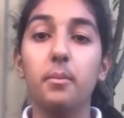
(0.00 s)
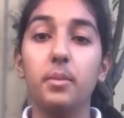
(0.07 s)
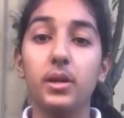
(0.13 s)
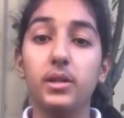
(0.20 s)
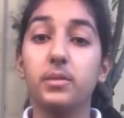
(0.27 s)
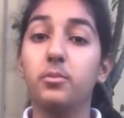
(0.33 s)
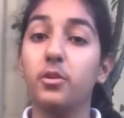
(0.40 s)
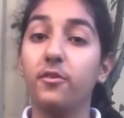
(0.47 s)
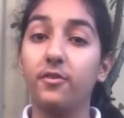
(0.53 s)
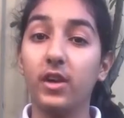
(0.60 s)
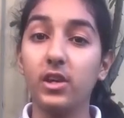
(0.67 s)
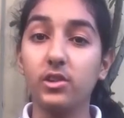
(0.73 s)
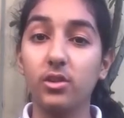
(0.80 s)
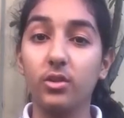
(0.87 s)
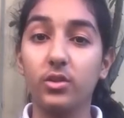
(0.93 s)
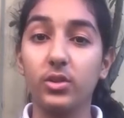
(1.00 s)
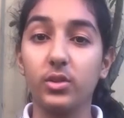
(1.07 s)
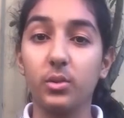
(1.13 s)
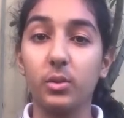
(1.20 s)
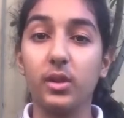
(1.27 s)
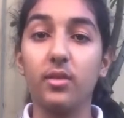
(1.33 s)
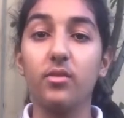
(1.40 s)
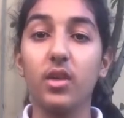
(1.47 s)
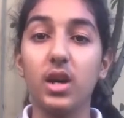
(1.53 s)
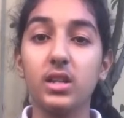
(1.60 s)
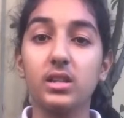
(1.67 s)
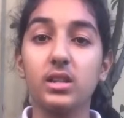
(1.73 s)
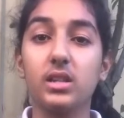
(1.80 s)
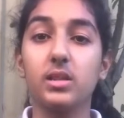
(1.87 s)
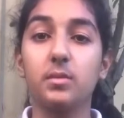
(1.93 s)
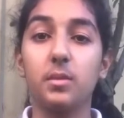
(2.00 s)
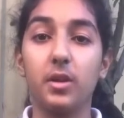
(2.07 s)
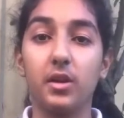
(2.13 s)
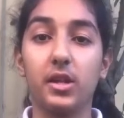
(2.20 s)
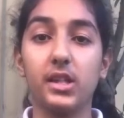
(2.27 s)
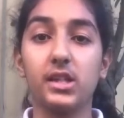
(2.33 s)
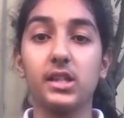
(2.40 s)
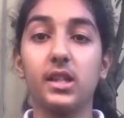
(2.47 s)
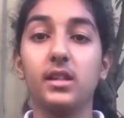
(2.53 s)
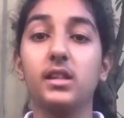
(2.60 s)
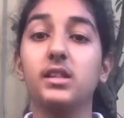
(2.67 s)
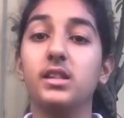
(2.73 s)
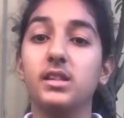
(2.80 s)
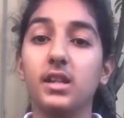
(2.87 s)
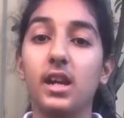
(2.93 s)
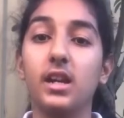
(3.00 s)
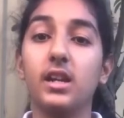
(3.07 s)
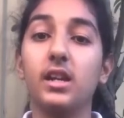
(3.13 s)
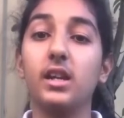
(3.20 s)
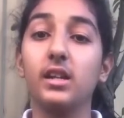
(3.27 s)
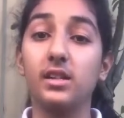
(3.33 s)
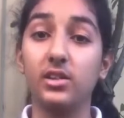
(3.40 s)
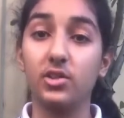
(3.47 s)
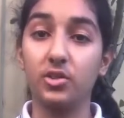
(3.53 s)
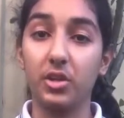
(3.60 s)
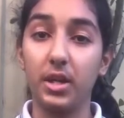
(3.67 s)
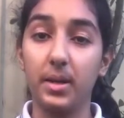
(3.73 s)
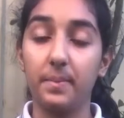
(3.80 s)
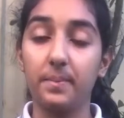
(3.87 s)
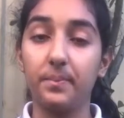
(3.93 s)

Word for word: but professionals with a vast experience in the design industry.